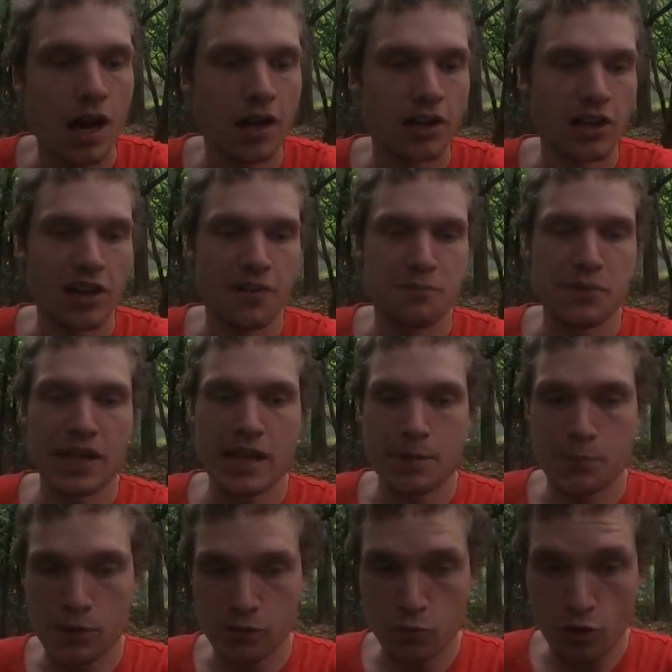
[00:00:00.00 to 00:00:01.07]
I'm going to go
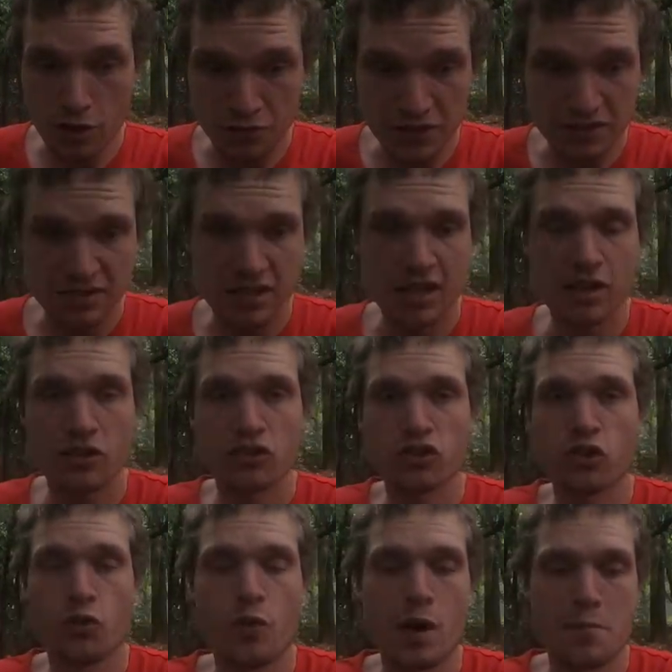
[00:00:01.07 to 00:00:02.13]
Blackburn Rovers
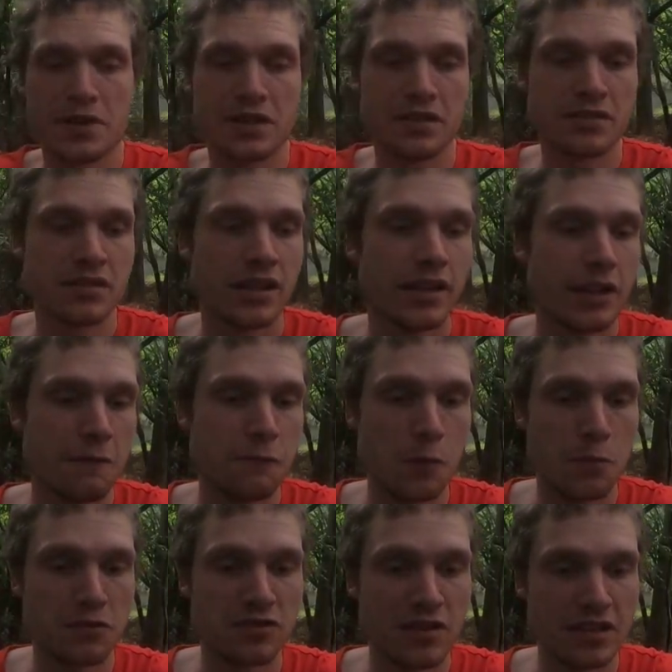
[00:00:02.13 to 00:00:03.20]
2-1 winners. The
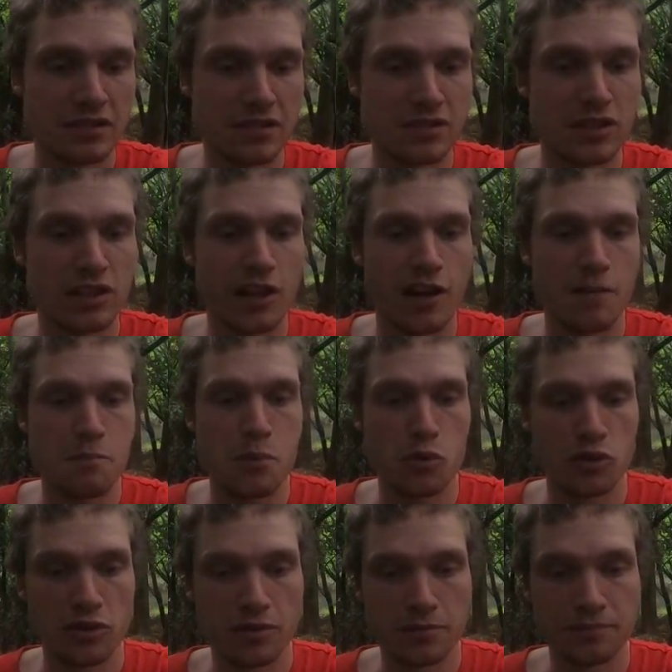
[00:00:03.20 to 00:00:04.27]
football side is going to go
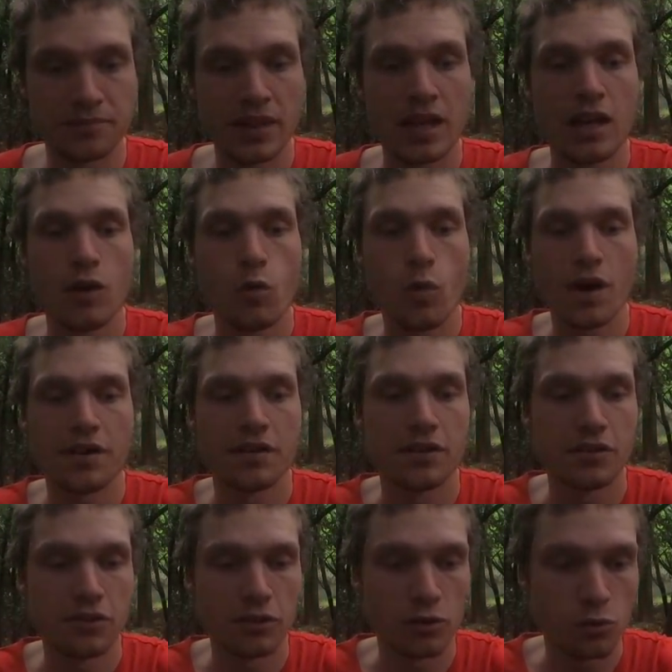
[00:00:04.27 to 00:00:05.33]
Burnham
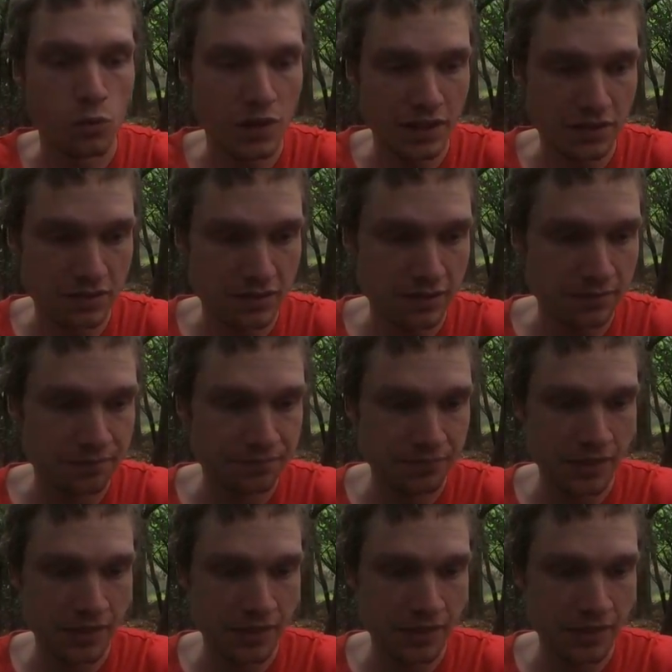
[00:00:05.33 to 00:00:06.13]
1-0 winners.